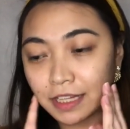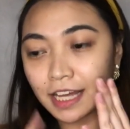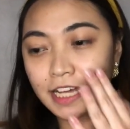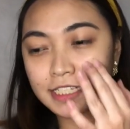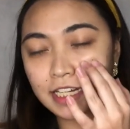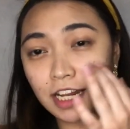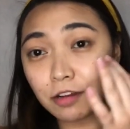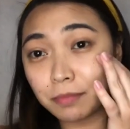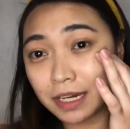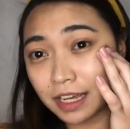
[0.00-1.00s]
It has an
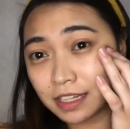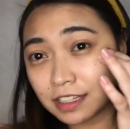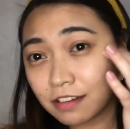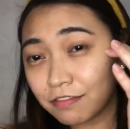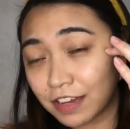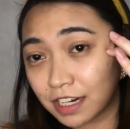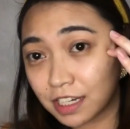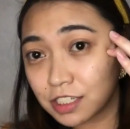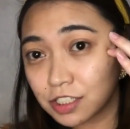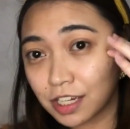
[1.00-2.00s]
illuminating
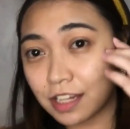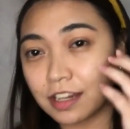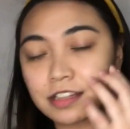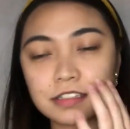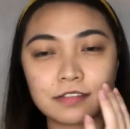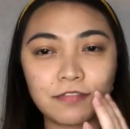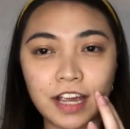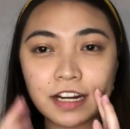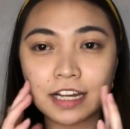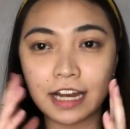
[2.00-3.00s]
finish and it's
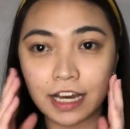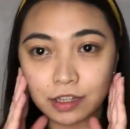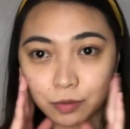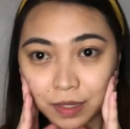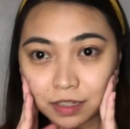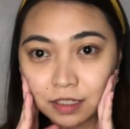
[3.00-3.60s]
very lightweight.